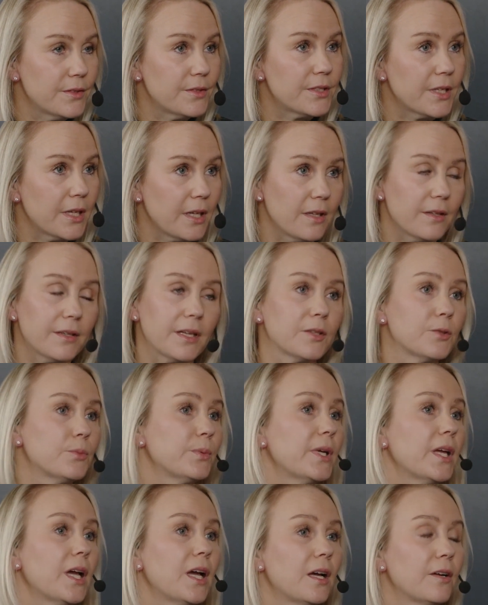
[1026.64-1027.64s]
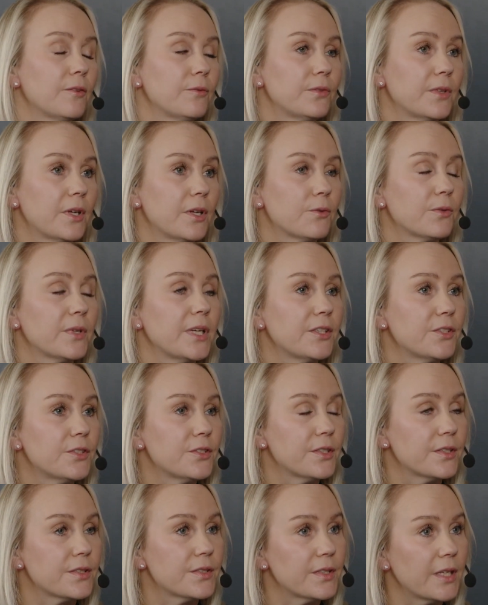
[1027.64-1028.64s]
tell that we have
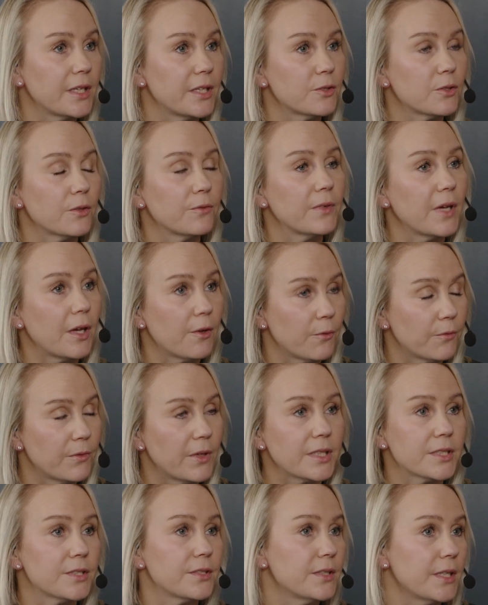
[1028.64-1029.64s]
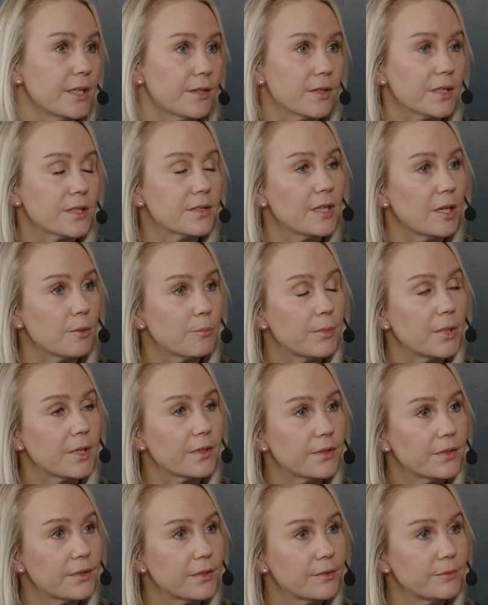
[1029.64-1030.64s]
reached the state of engineering
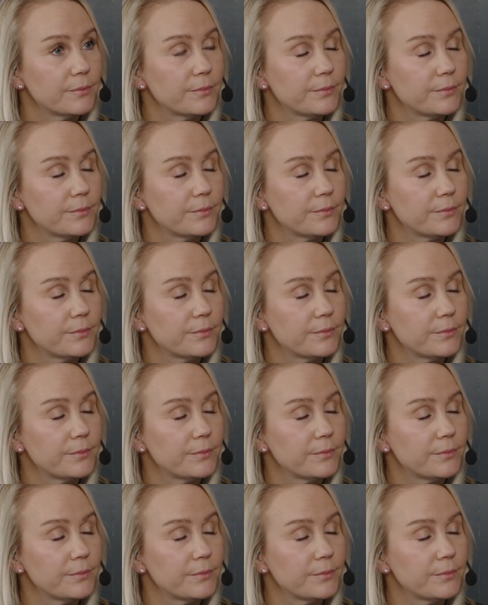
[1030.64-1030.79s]
samples.